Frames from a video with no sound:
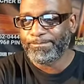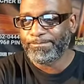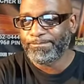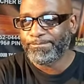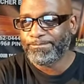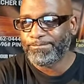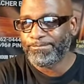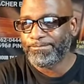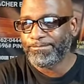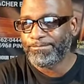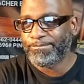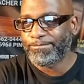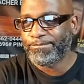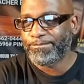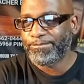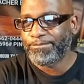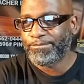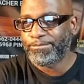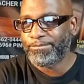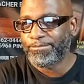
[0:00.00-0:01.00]

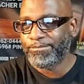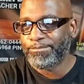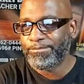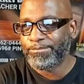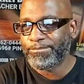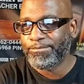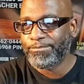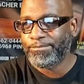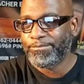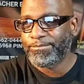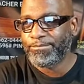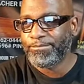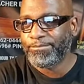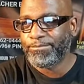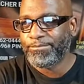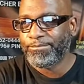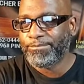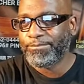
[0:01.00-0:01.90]
(silence)